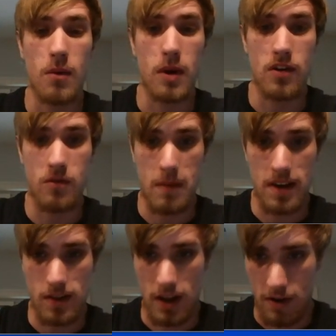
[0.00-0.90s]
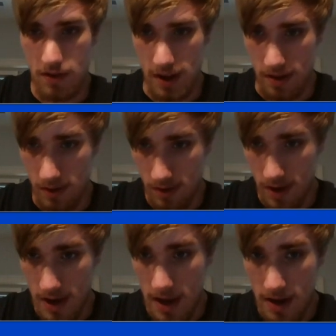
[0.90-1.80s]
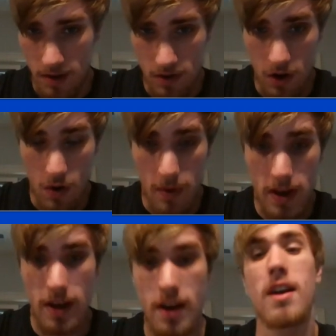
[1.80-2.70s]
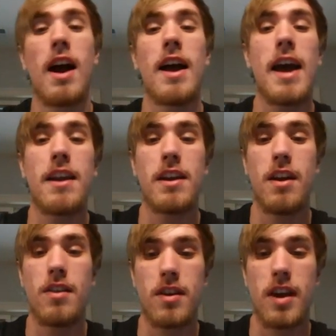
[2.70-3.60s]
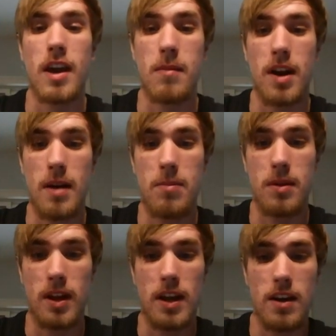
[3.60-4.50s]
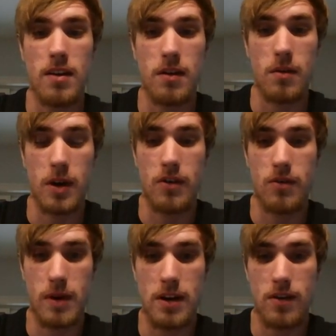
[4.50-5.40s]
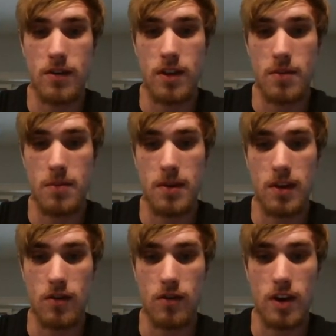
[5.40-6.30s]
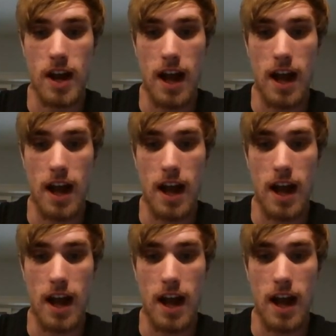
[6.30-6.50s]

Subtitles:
which makes a lot of sense. And so here I had another game that I played, which reached this position